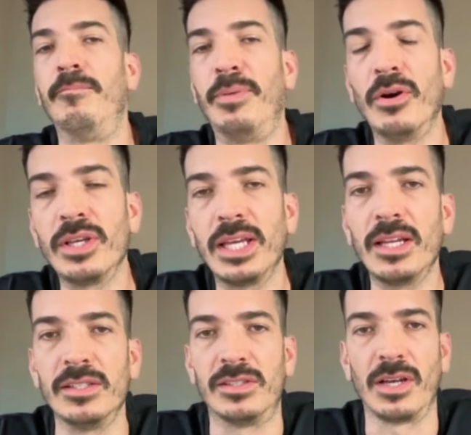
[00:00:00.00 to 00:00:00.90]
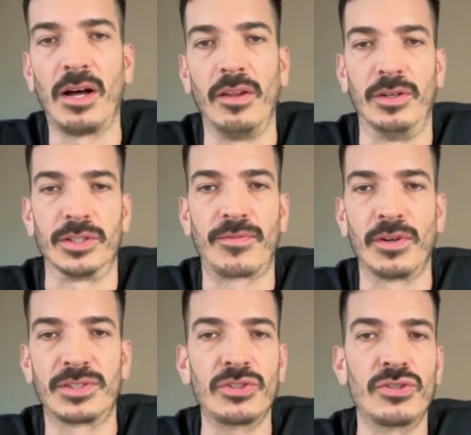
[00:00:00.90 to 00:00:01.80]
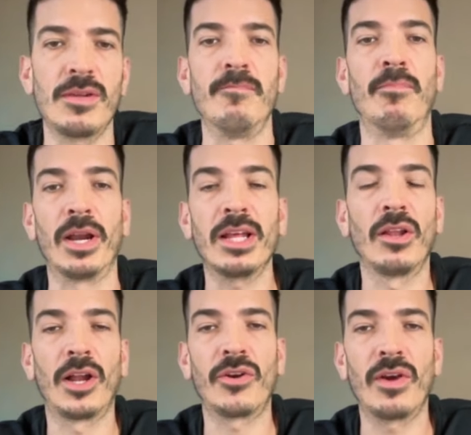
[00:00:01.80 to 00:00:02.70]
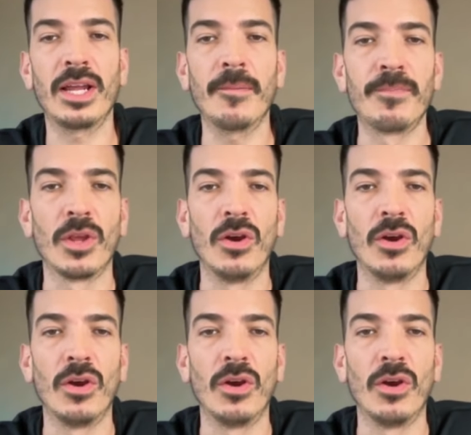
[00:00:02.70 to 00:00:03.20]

billion for essentially money laundering